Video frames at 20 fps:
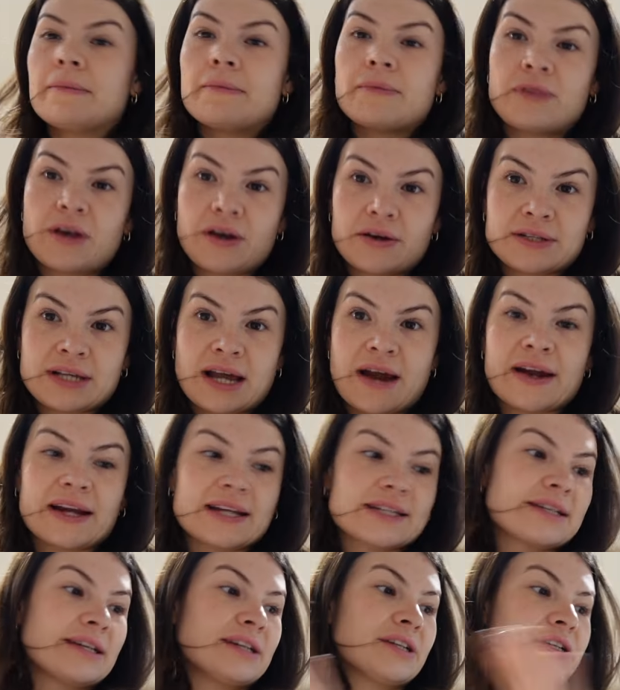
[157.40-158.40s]
those hair
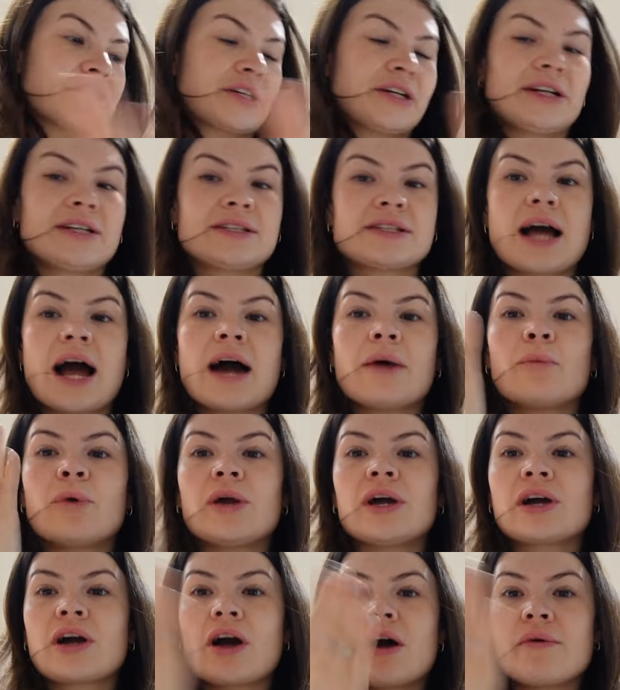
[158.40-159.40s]
extensions, and we
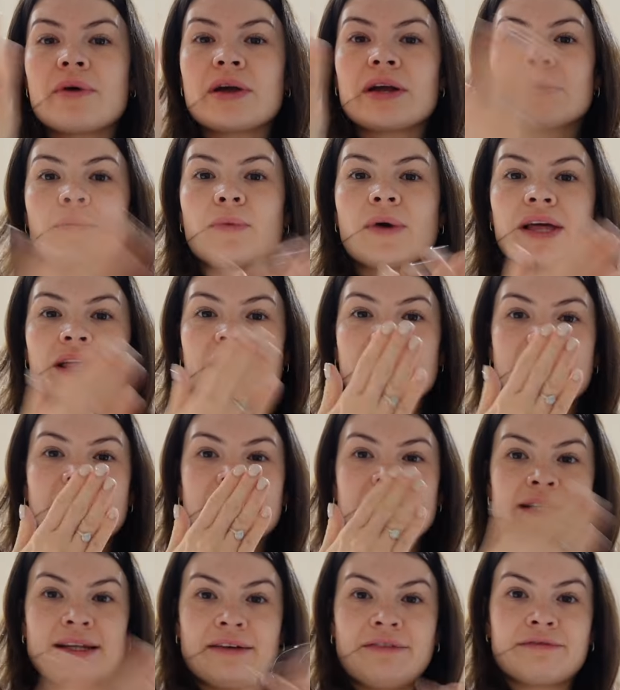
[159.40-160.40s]
are going with a
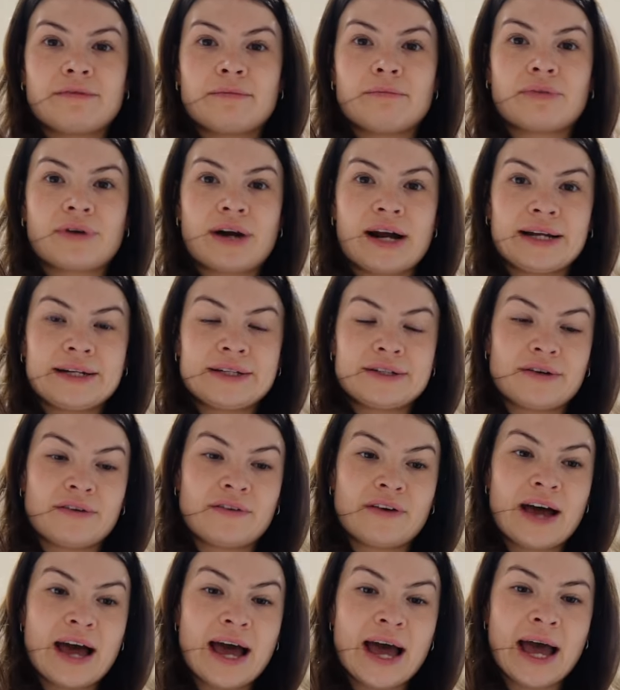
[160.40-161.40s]
different brand of
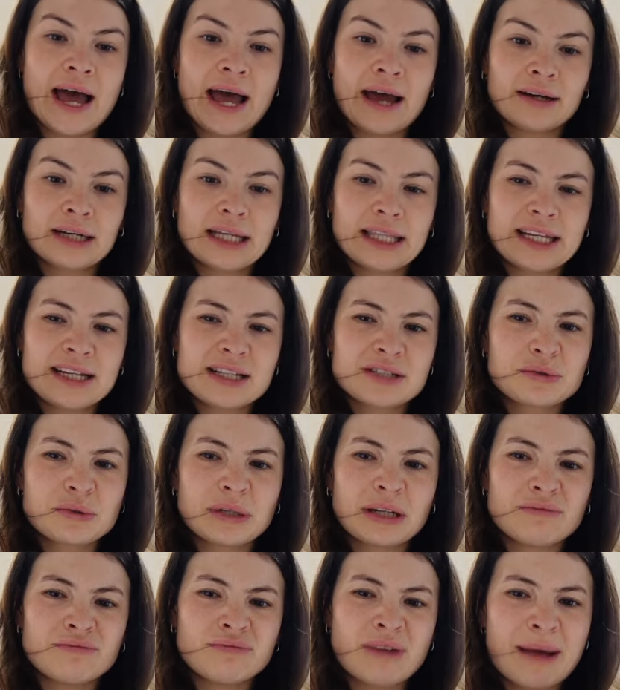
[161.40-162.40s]
hair. I think it's called
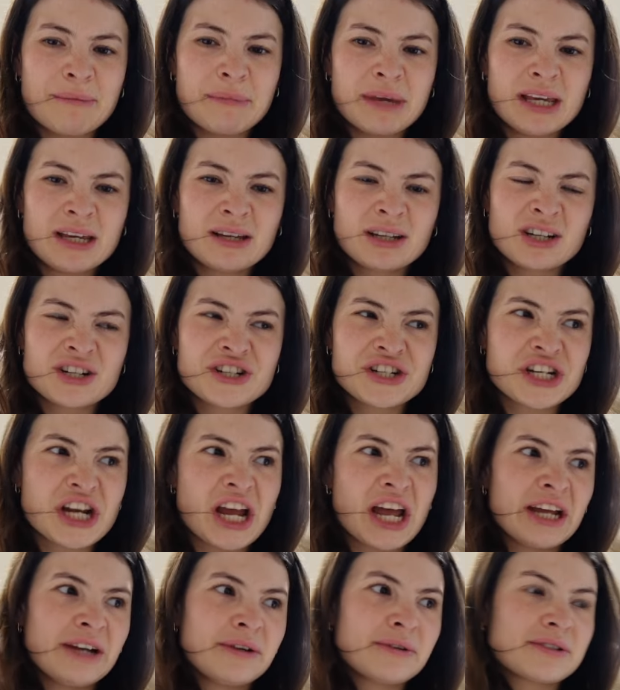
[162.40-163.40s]
like Remy
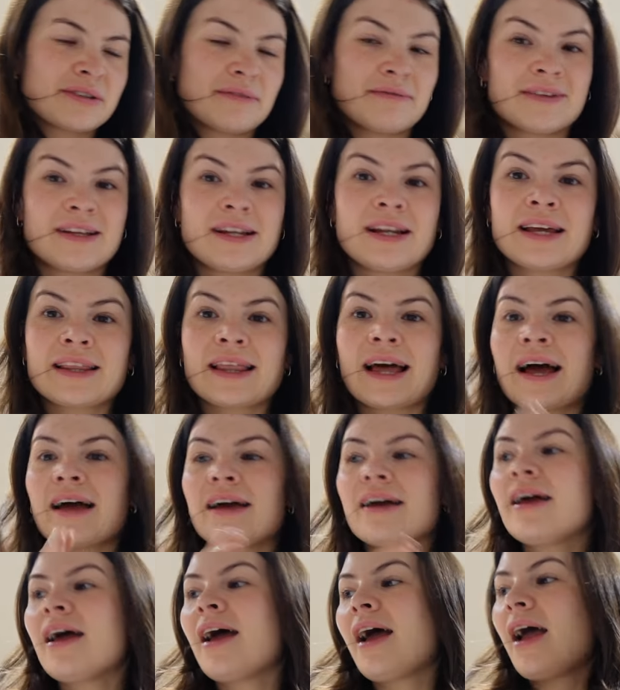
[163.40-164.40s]
Cachet or something like
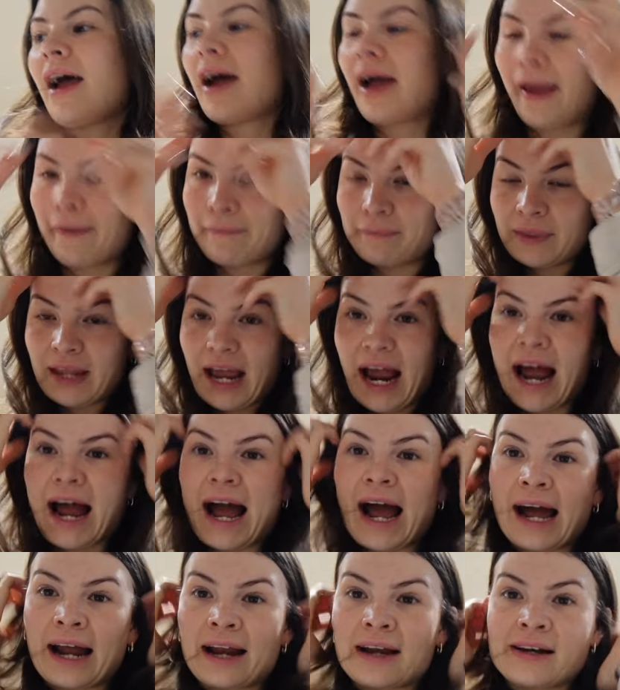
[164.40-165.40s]
that. Um,
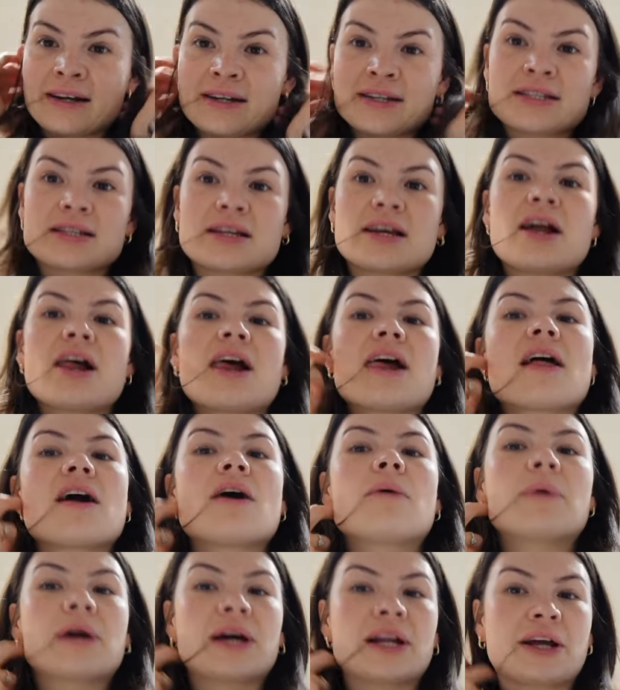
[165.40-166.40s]
and
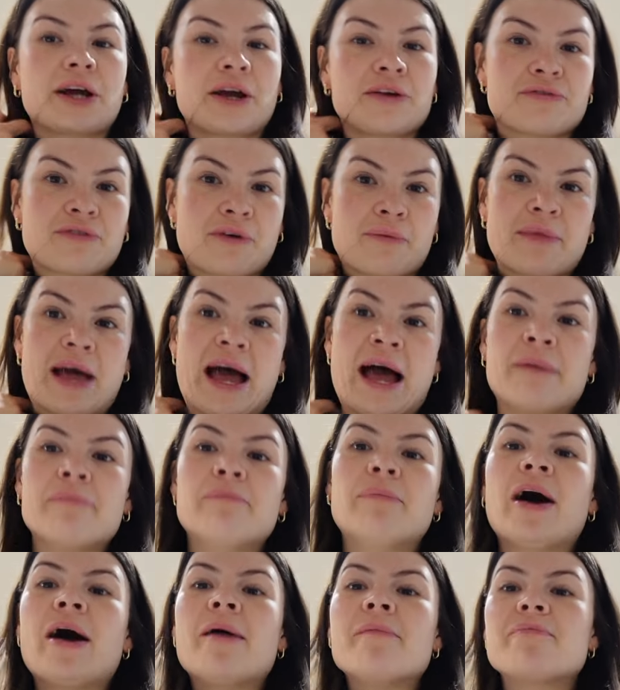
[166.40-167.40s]
we're gonna go from there.
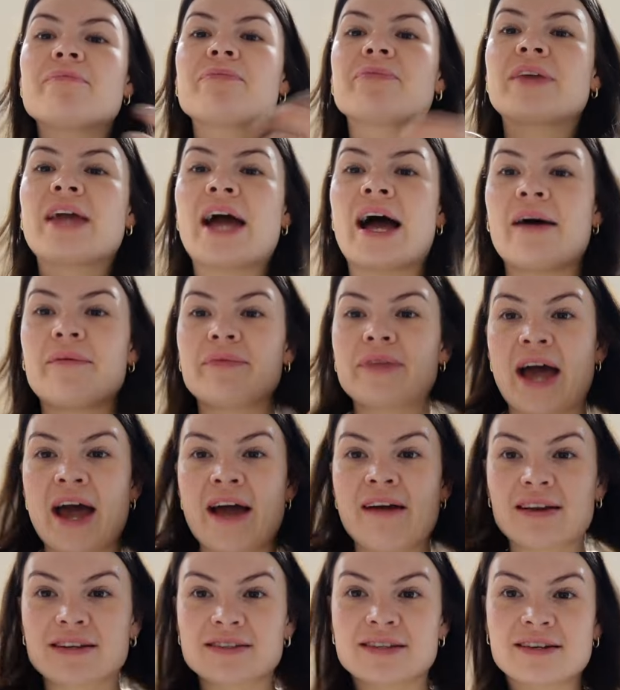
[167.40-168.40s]
But yeah,
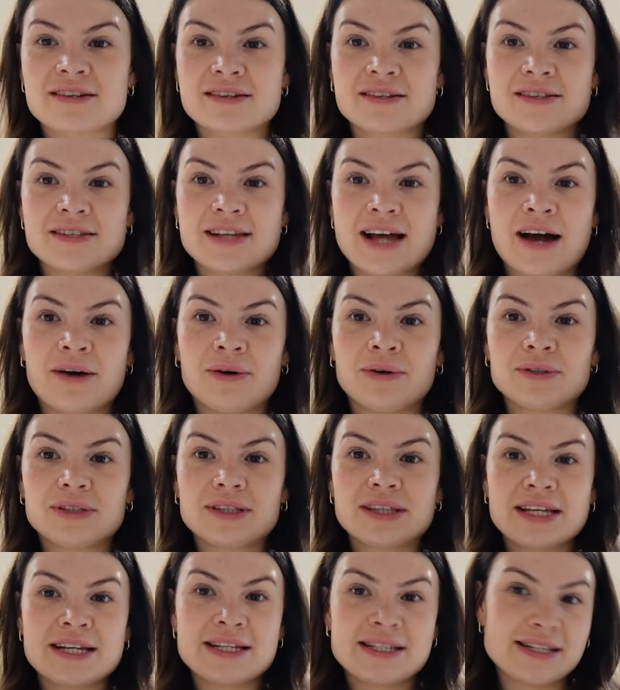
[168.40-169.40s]
hair extensions
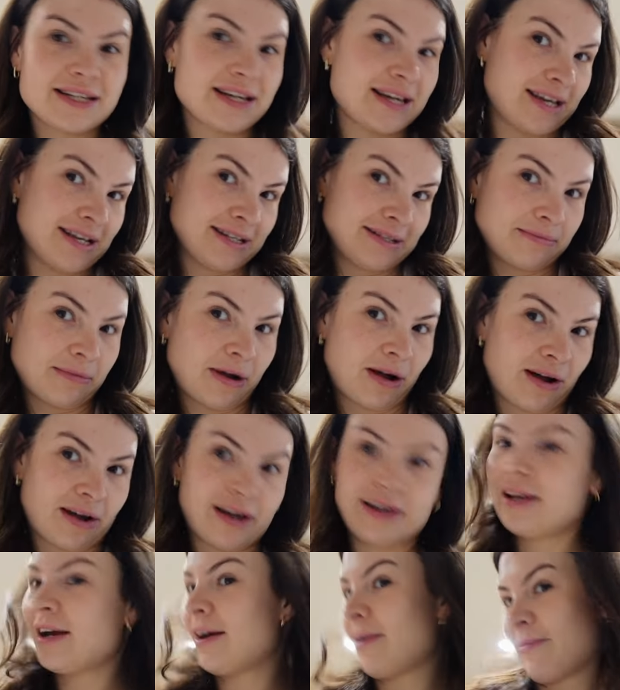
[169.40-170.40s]
out. This is
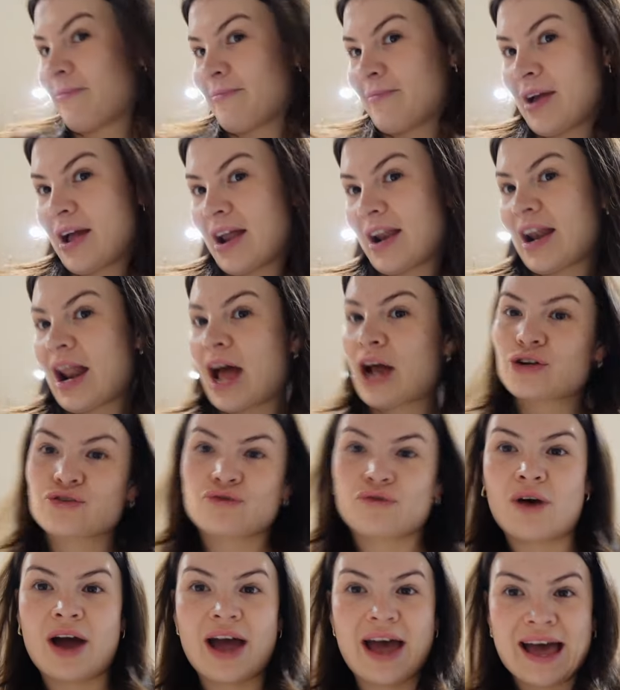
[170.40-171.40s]
my um,
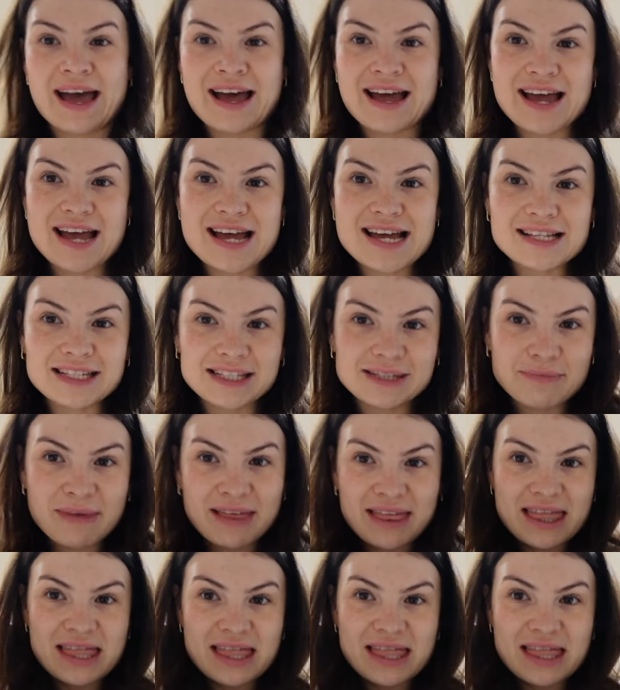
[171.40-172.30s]
natural hair. It's a bit